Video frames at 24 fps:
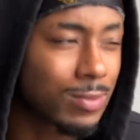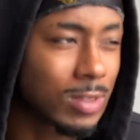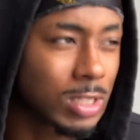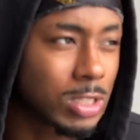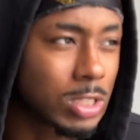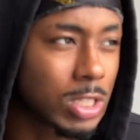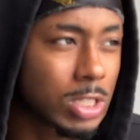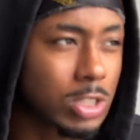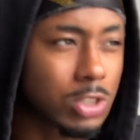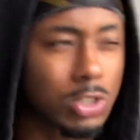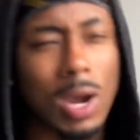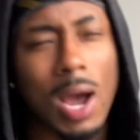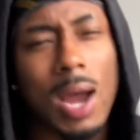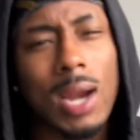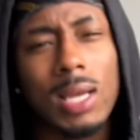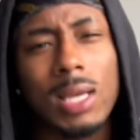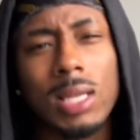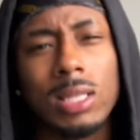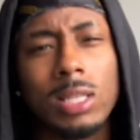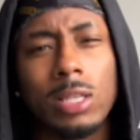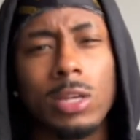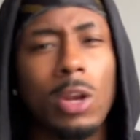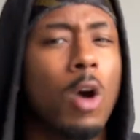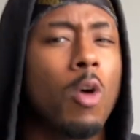than just trying to
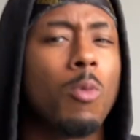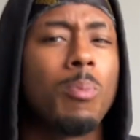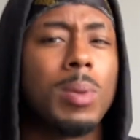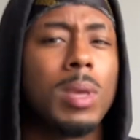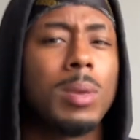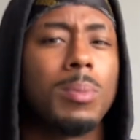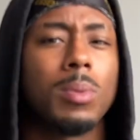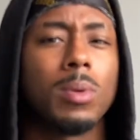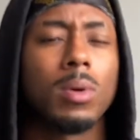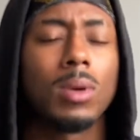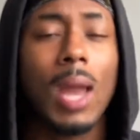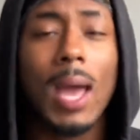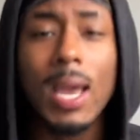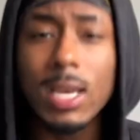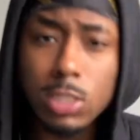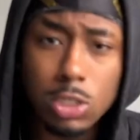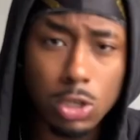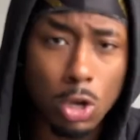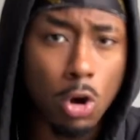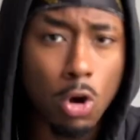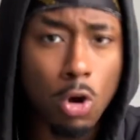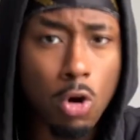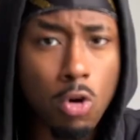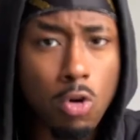get to know people. Like, it's
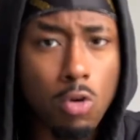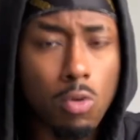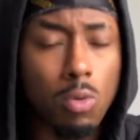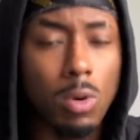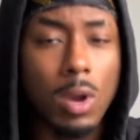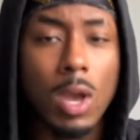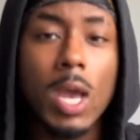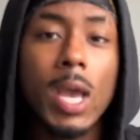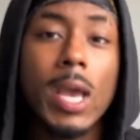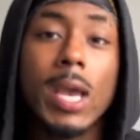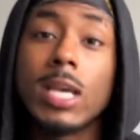cool.